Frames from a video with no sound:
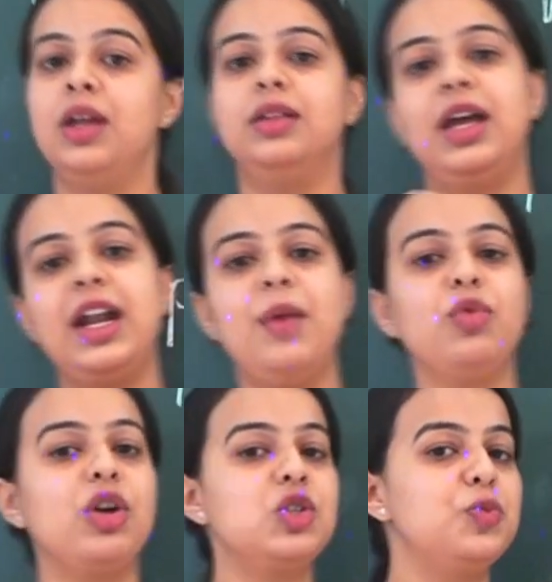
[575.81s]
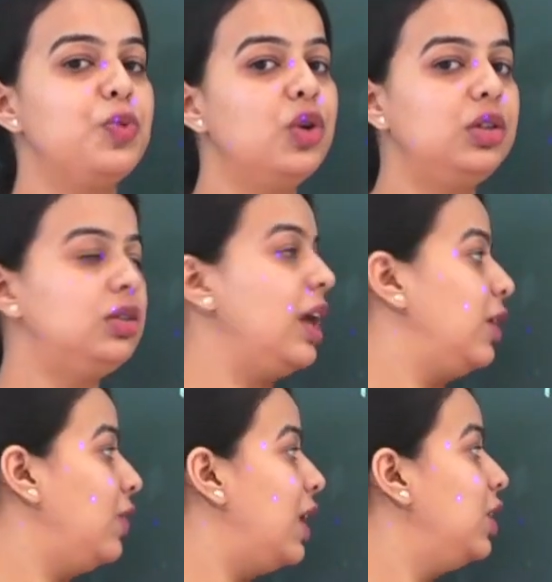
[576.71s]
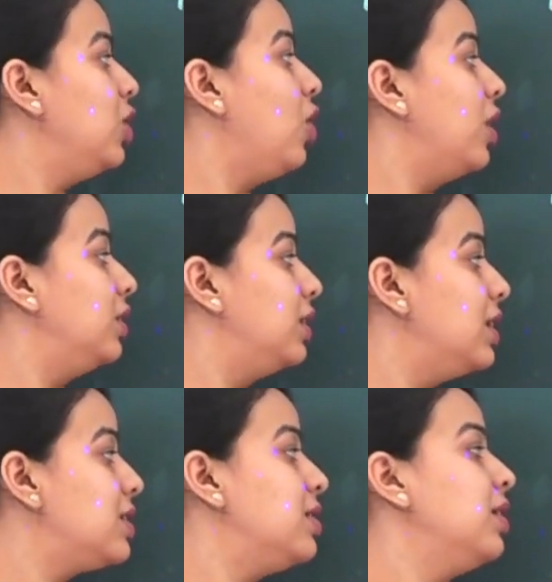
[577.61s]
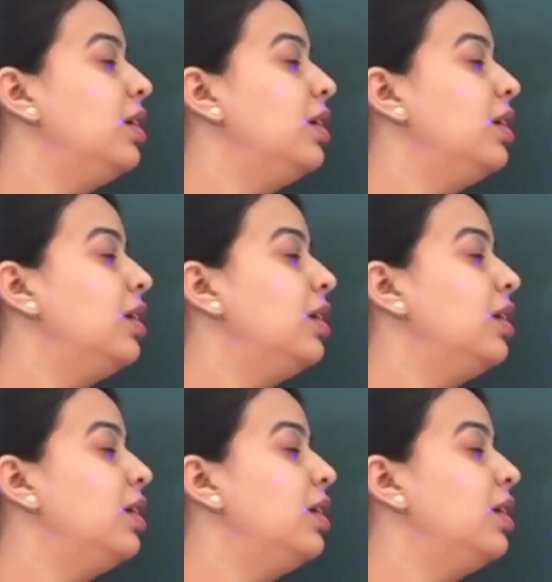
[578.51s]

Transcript: then I am going to put that value on this